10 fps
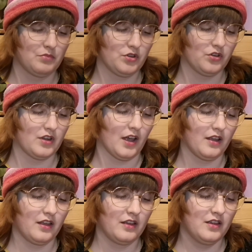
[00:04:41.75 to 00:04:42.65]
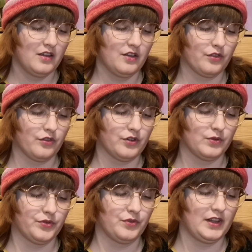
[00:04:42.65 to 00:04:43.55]
but I thought it
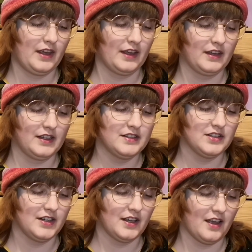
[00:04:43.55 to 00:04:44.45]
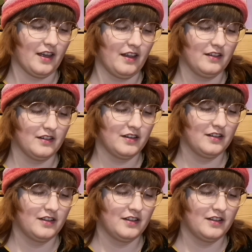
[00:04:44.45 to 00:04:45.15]
was really engaging and